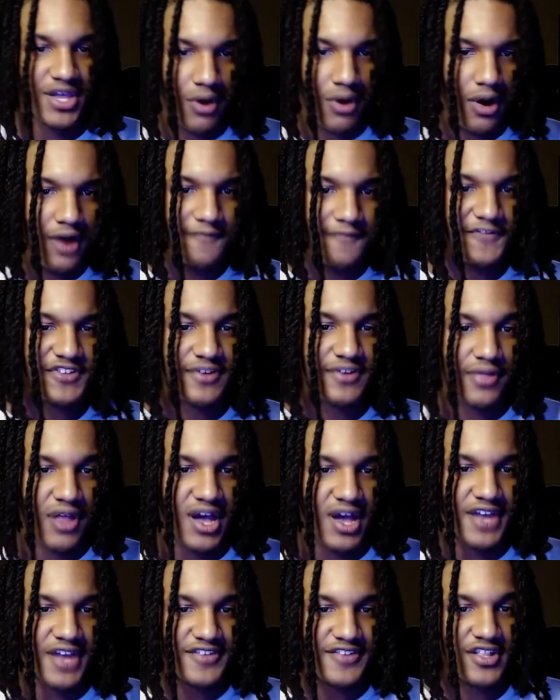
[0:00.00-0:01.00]
offensive
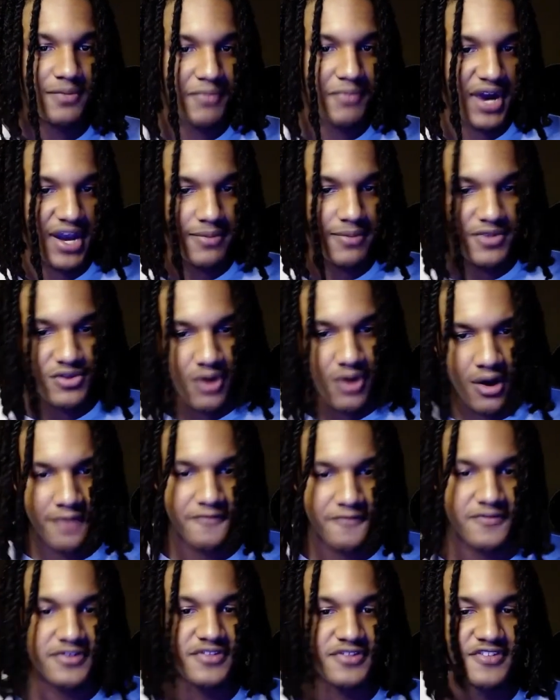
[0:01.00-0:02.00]
lines than the Miami
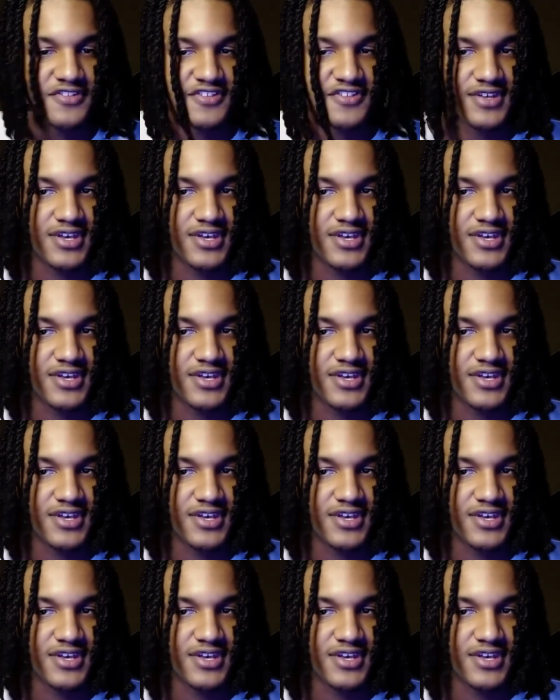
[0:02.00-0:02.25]
Dolphins.